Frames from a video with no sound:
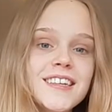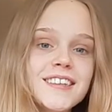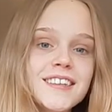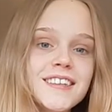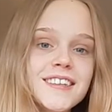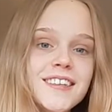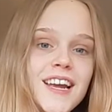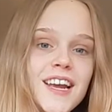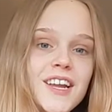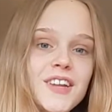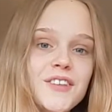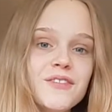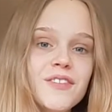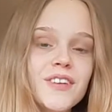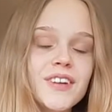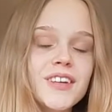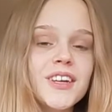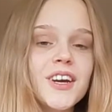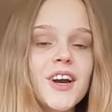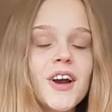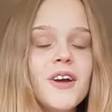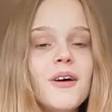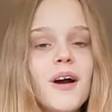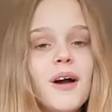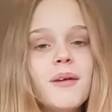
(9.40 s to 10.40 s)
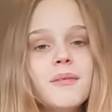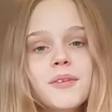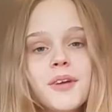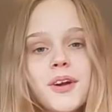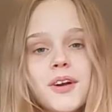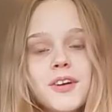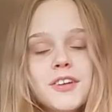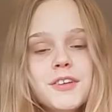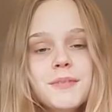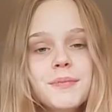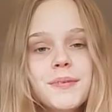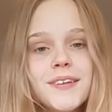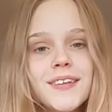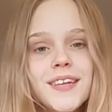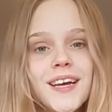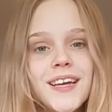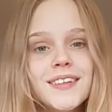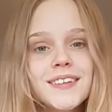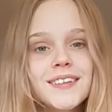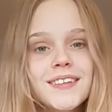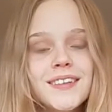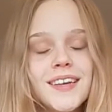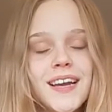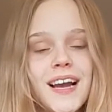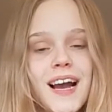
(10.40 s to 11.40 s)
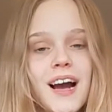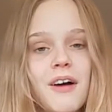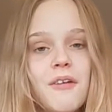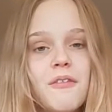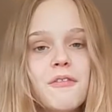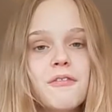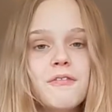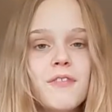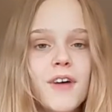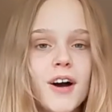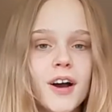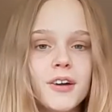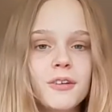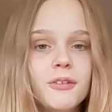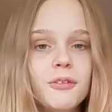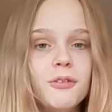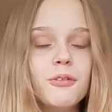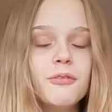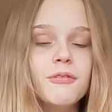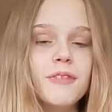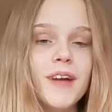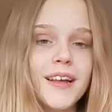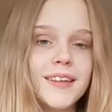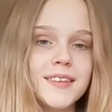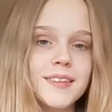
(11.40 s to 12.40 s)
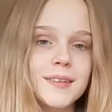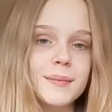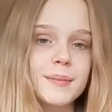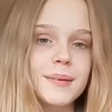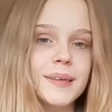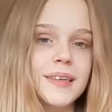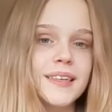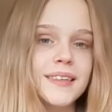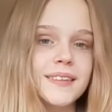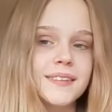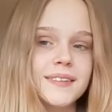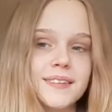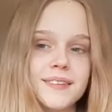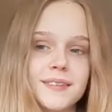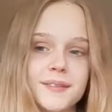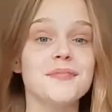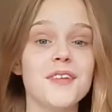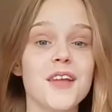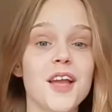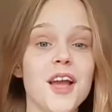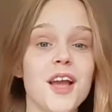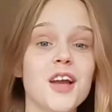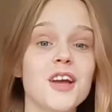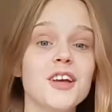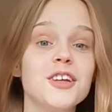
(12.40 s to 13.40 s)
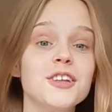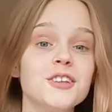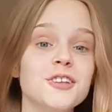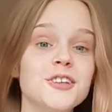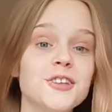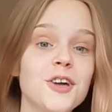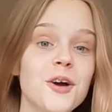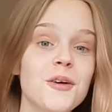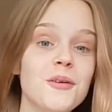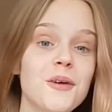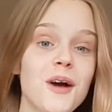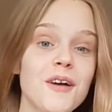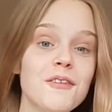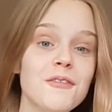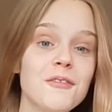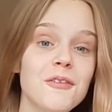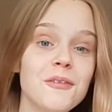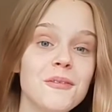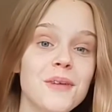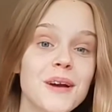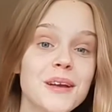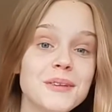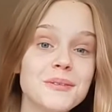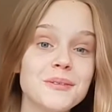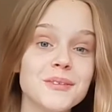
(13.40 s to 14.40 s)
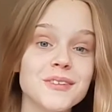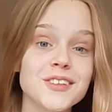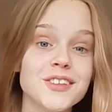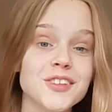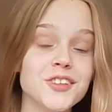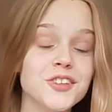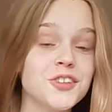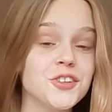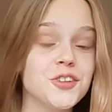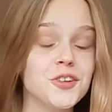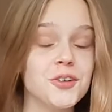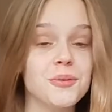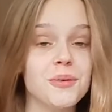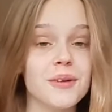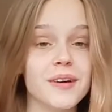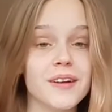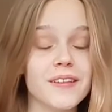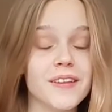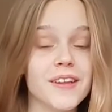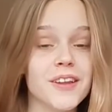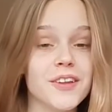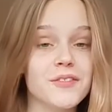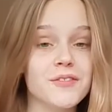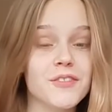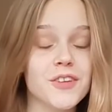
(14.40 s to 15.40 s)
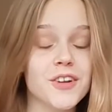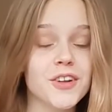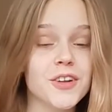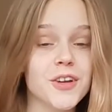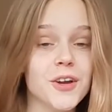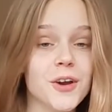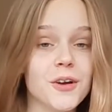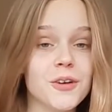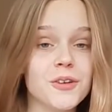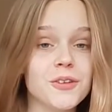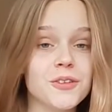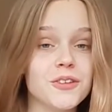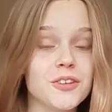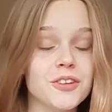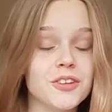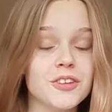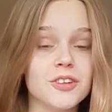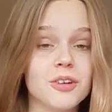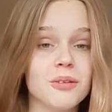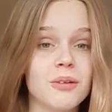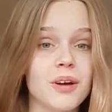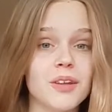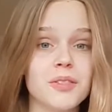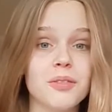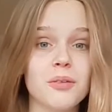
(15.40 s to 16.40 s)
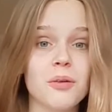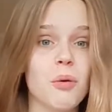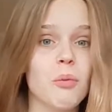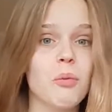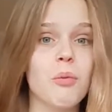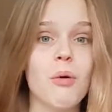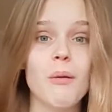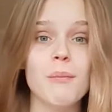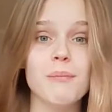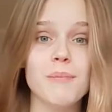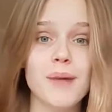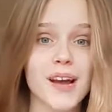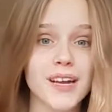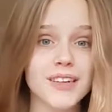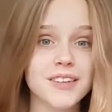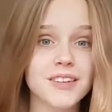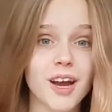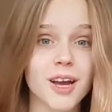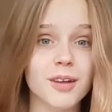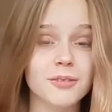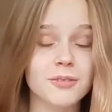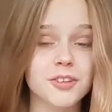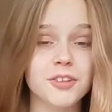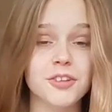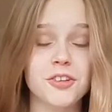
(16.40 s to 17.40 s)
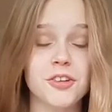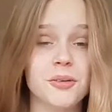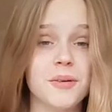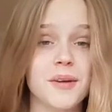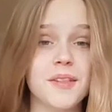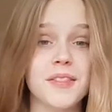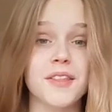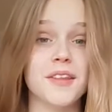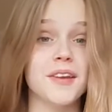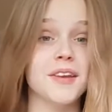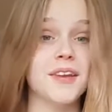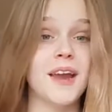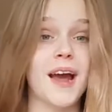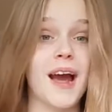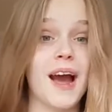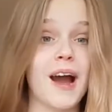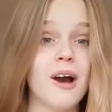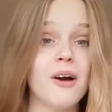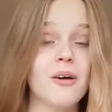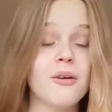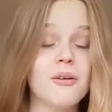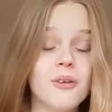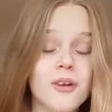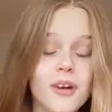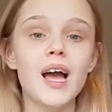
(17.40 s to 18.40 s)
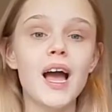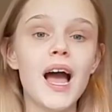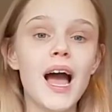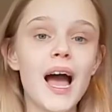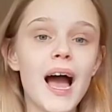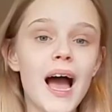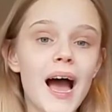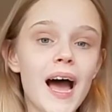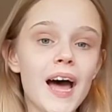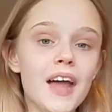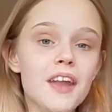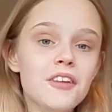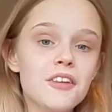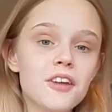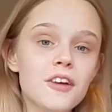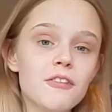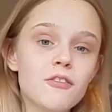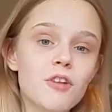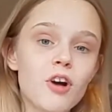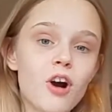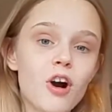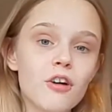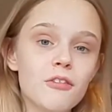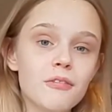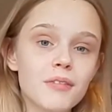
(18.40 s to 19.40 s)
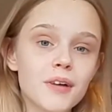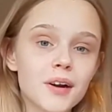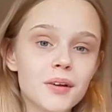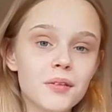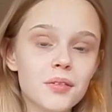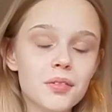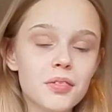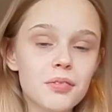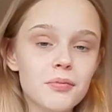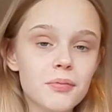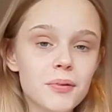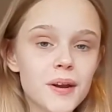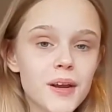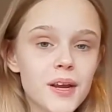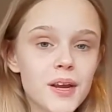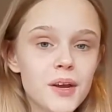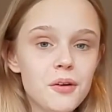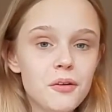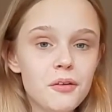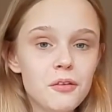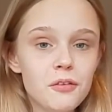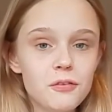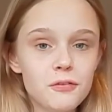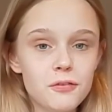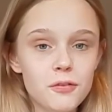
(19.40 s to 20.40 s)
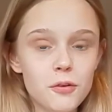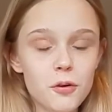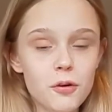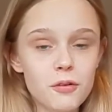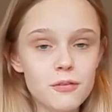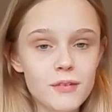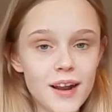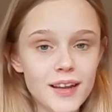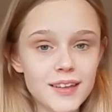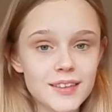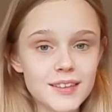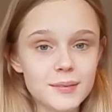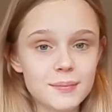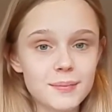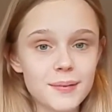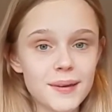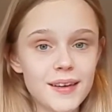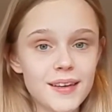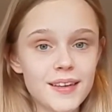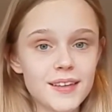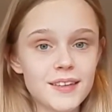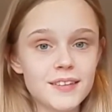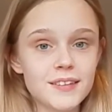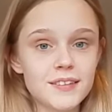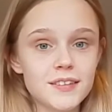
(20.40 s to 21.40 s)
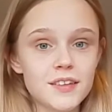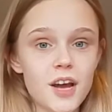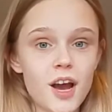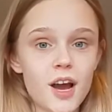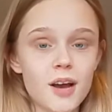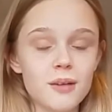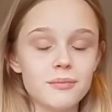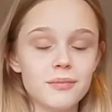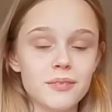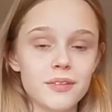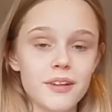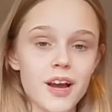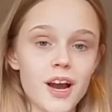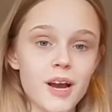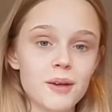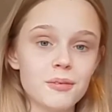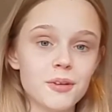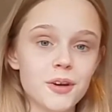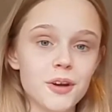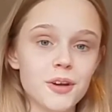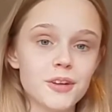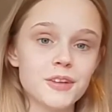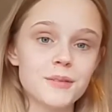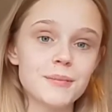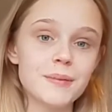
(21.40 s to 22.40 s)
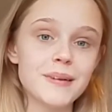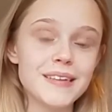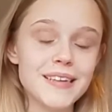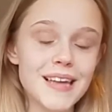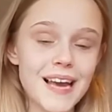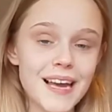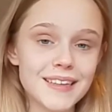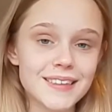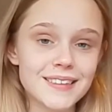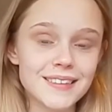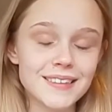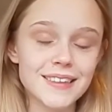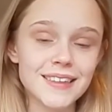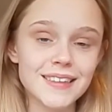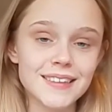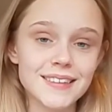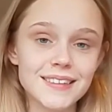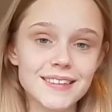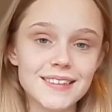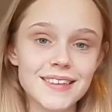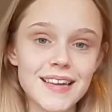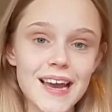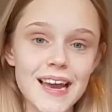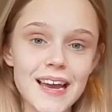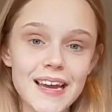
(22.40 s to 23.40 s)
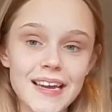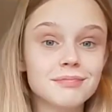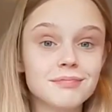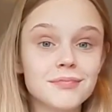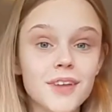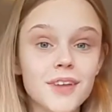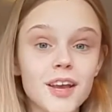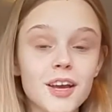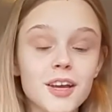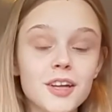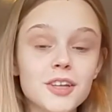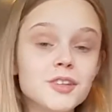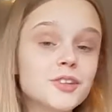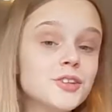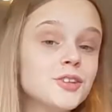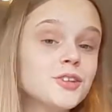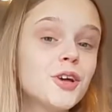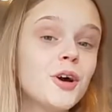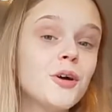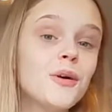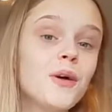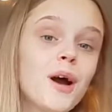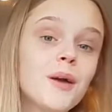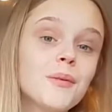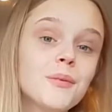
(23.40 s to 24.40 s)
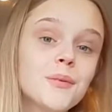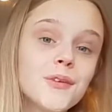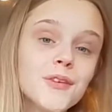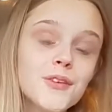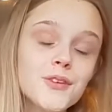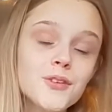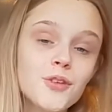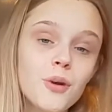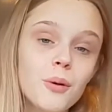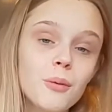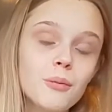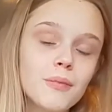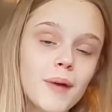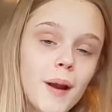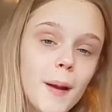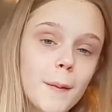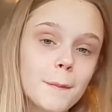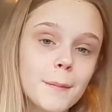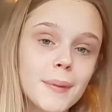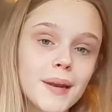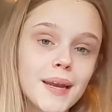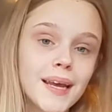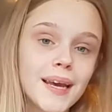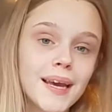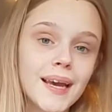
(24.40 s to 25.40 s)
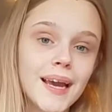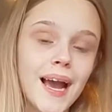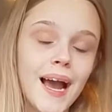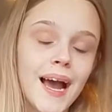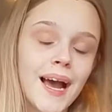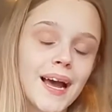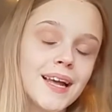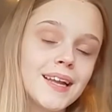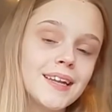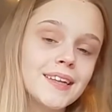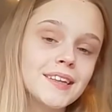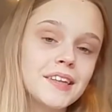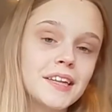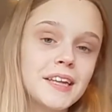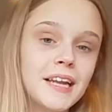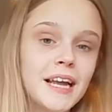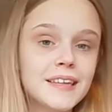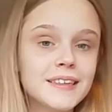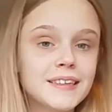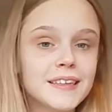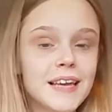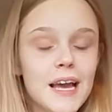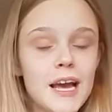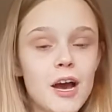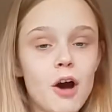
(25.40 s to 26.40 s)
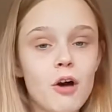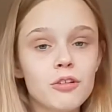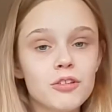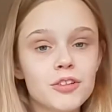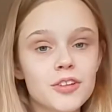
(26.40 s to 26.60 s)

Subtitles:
today's video, I'm going to be testing out viral recipes. So I've always wanted to do one of these videos, so I thought what better time to do it than now. And I've got around 3 or 4 recipes that I'm going to be testing today. So I'm going to stop rambling and let's get on to